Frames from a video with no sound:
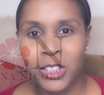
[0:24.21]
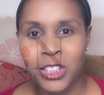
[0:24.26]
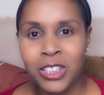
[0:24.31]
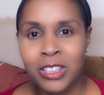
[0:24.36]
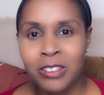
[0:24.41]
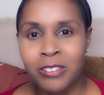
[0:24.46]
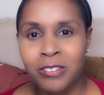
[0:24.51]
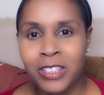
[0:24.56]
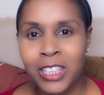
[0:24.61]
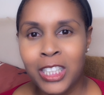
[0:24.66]
you
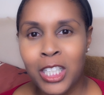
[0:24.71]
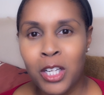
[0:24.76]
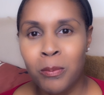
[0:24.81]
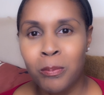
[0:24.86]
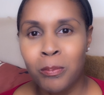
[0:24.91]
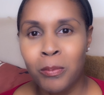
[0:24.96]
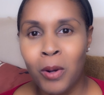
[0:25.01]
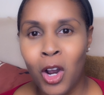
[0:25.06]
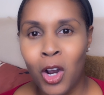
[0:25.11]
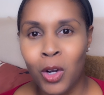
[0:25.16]
to feel
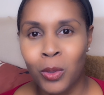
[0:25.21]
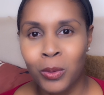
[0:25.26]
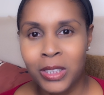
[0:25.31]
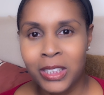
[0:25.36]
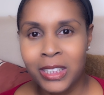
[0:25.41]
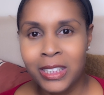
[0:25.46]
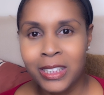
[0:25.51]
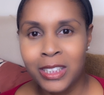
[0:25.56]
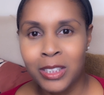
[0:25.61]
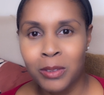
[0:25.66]

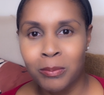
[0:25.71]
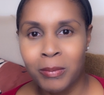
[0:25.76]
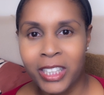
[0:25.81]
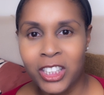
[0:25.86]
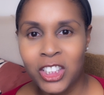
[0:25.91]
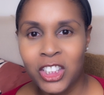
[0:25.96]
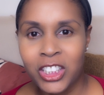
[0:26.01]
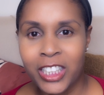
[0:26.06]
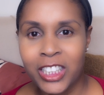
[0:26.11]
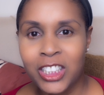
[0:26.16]
empowered to
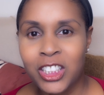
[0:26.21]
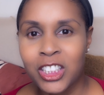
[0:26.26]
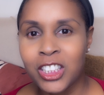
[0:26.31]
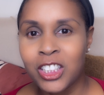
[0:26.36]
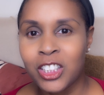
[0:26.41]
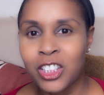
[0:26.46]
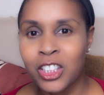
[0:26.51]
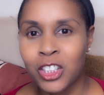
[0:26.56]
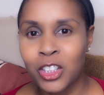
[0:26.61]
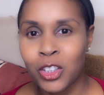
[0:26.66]
make
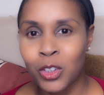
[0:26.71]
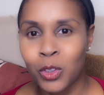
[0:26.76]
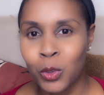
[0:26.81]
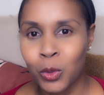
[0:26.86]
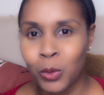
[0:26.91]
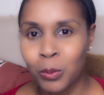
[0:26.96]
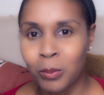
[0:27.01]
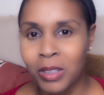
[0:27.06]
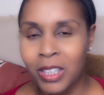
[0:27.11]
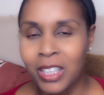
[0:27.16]
changes to your
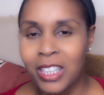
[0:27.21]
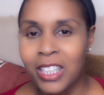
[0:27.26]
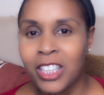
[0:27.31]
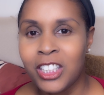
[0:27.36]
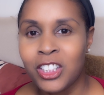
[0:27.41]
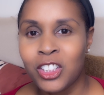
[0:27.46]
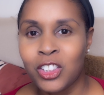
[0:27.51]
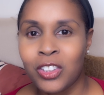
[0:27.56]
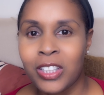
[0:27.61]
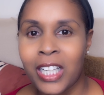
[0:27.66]
home
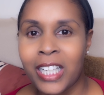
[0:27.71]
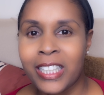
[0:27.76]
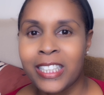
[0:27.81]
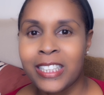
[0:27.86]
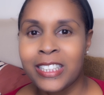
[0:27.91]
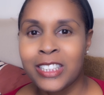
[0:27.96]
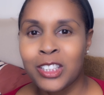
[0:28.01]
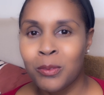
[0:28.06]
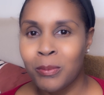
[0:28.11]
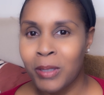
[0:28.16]
so that
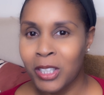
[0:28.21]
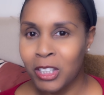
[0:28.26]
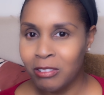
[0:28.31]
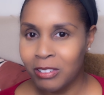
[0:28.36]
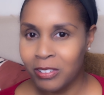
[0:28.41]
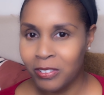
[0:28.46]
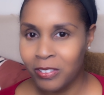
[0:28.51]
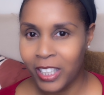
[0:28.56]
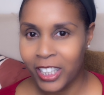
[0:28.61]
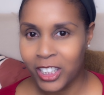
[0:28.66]
it is a better
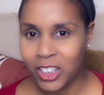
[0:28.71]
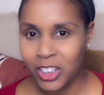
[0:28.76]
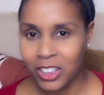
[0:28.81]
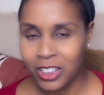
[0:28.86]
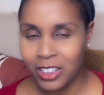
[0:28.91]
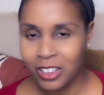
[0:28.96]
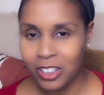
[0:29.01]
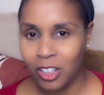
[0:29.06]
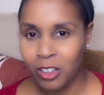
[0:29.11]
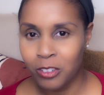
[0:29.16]

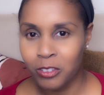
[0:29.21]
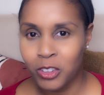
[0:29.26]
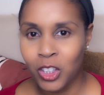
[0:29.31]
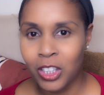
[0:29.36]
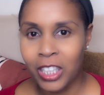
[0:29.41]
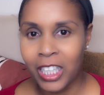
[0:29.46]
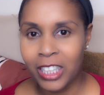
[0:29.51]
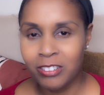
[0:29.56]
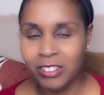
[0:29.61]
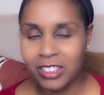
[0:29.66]
reflection of
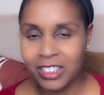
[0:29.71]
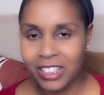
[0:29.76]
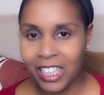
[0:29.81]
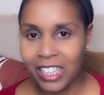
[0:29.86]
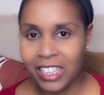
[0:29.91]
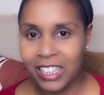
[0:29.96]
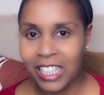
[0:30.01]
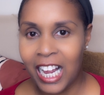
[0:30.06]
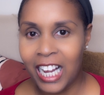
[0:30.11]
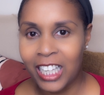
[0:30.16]
your
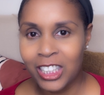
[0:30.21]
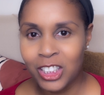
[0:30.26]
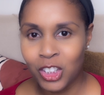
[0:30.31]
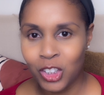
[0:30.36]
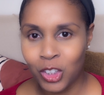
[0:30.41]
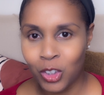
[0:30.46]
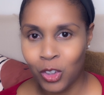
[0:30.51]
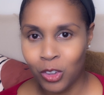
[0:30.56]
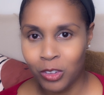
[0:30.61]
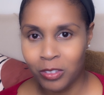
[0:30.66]
lifestyle and your core